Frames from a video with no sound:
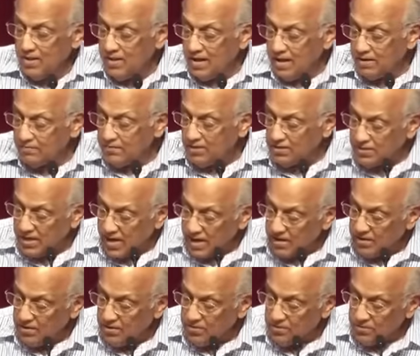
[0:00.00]
Have this
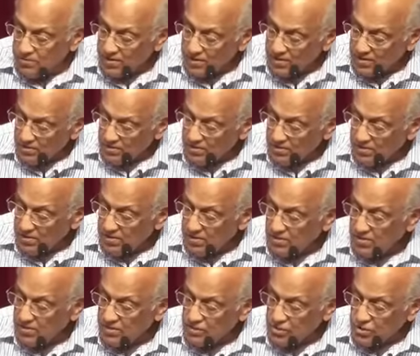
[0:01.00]
attitude. First
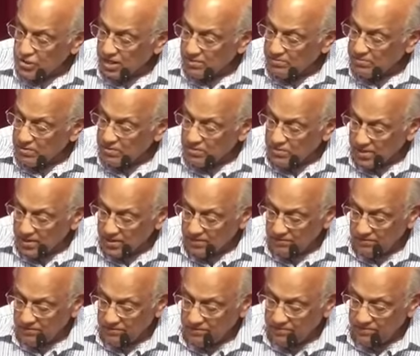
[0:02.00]
Corinthians and chapter
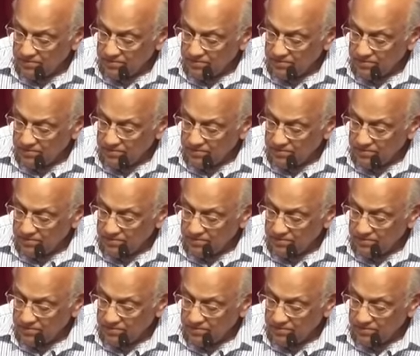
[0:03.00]
twelve.